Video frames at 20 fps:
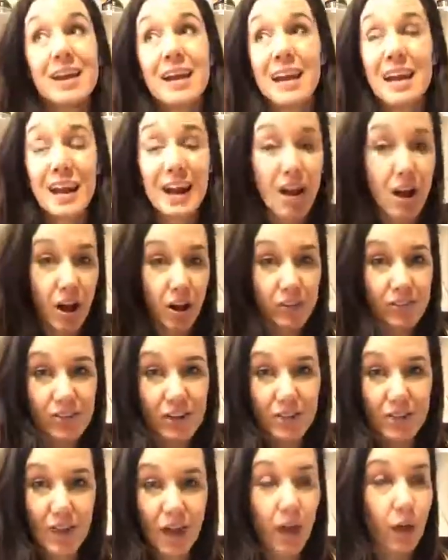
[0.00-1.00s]

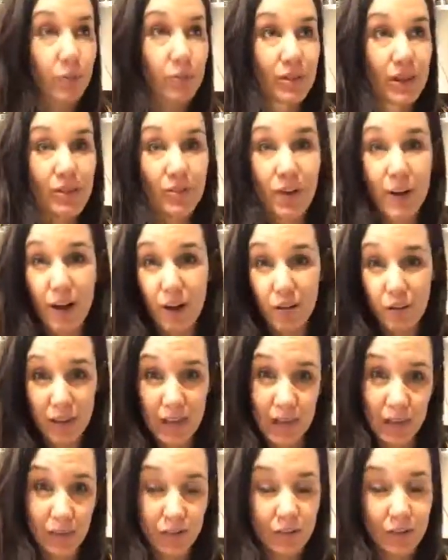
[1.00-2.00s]
antioxidant that helps fight off
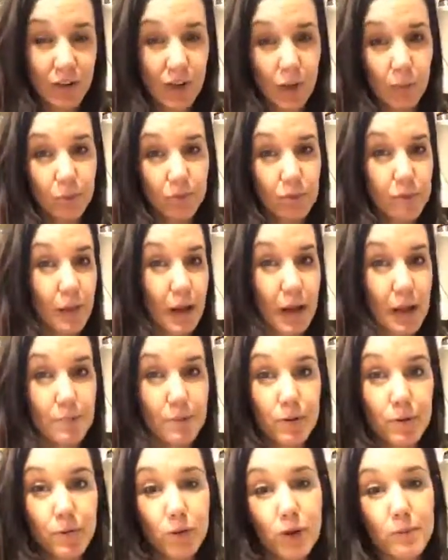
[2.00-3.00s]
cancer and helps your body
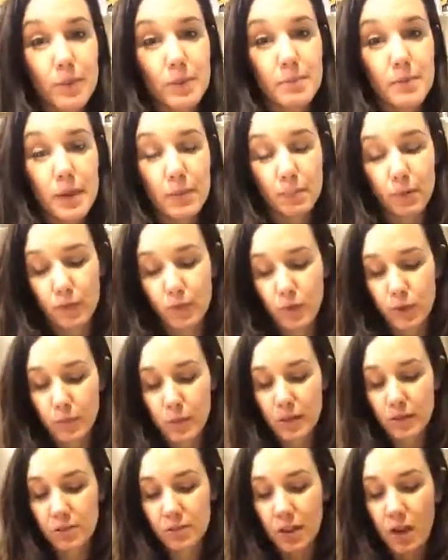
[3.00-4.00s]
perform at peak
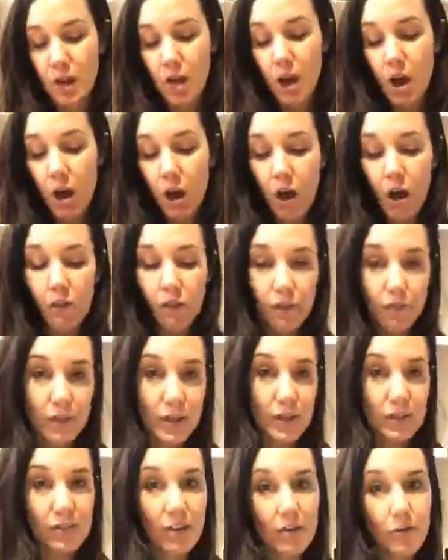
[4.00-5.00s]
performance. All of
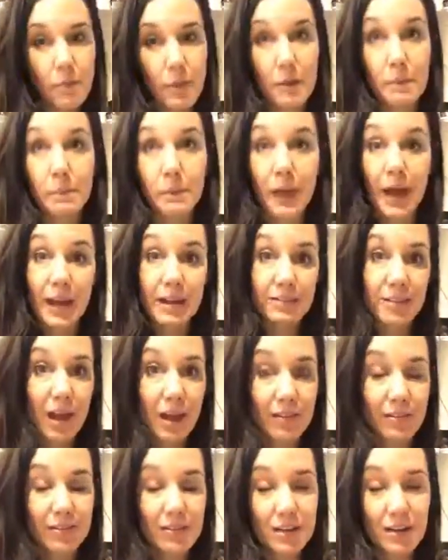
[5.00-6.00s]
these have been blind
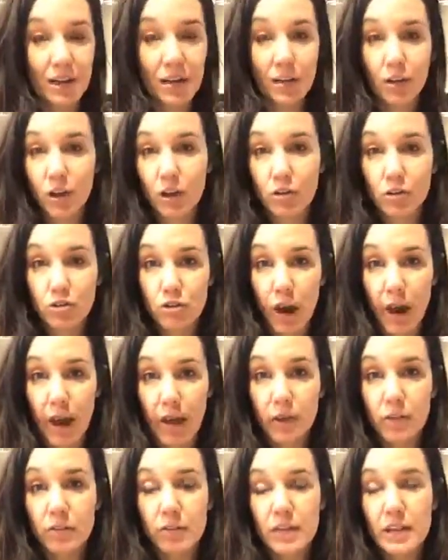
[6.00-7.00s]
tested in clinical
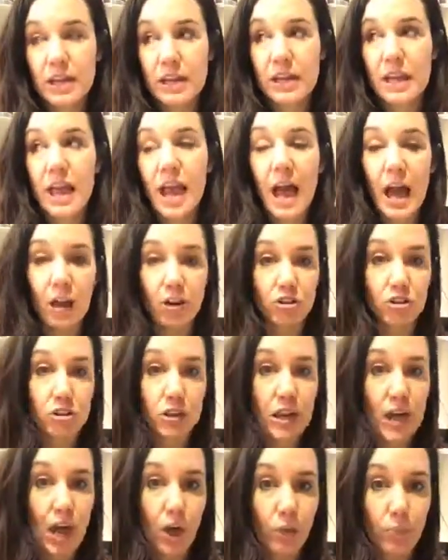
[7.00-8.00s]
trials, and they
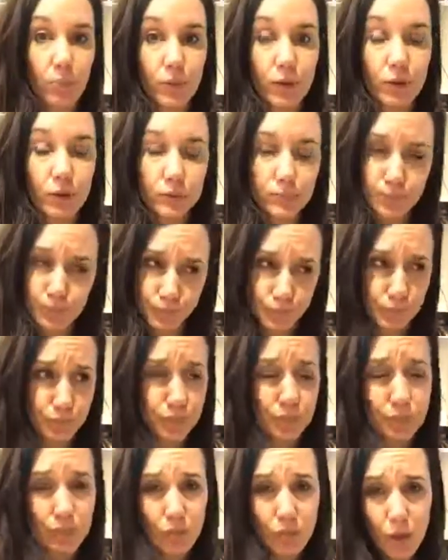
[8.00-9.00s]
actually help you
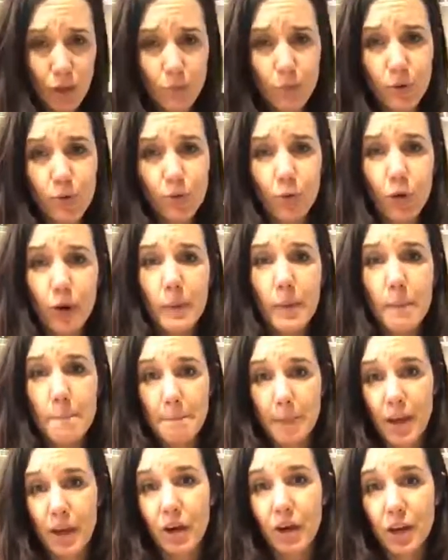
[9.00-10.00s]
perform
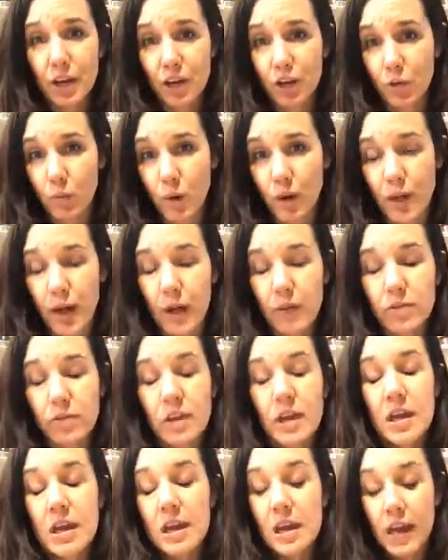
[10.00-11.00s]
better in your workouts.
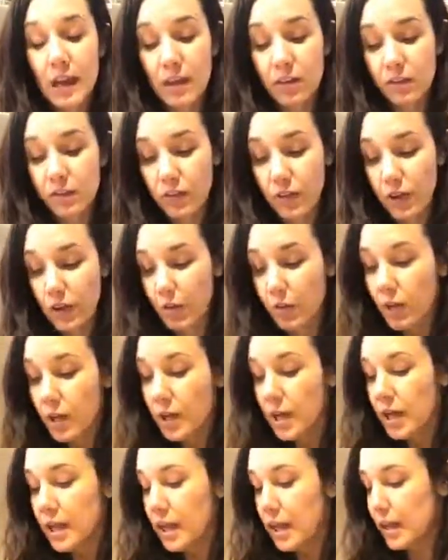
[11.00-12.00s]
And so
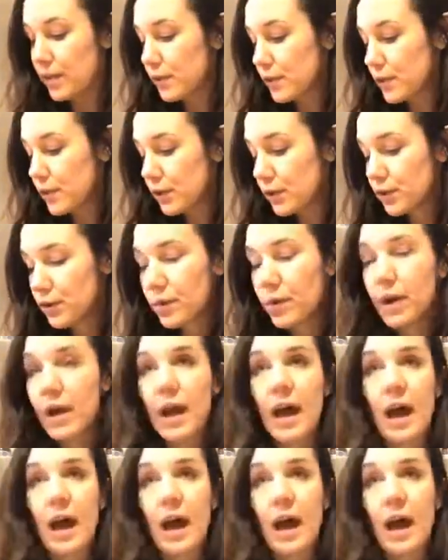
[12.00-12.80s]
if you,